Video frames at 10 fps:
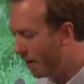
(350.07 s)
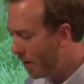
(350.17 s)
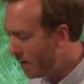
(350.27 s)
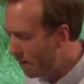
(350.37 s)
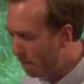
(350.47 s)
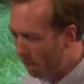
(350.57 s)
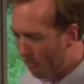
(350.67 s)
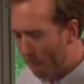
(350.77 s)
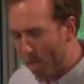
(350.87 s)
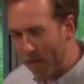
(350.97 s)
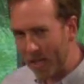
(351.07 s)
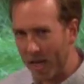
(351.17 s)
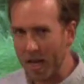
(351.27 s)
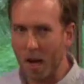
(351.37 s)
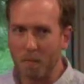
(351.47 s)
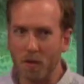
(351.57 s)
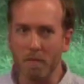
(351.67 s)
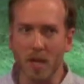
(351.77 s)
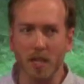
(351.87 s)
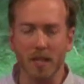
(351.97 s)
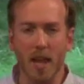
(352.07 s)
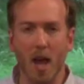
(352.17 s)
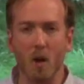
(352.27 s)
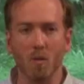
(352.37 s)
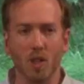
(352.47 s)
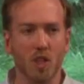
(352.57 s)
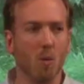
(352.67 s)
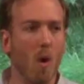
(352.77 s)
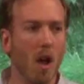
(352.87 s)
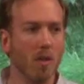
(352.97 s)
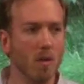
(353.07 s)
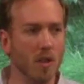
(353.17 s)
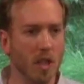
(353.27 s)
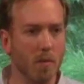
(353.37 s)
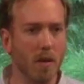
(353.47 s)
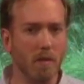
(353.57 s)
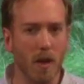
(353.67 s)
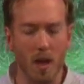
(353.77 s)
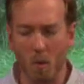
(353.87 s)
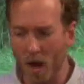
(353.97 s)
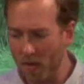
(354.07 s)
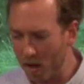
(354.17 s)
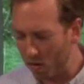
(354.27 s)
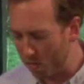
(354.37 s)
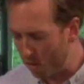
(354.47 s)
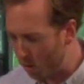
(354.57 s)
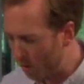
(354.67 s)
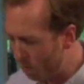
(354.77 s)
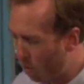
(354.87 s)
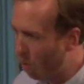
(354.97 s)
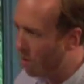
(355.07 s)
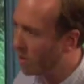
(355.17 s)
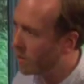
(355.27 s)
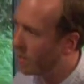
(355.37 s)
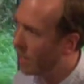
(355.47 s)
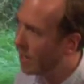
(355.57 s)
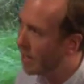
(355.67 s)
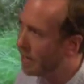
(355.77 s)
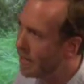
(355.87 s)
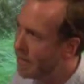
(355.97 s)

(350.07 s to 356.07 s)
I'm going to take a couple of minutes now just to walk through some of uh, what I think are the most important uh,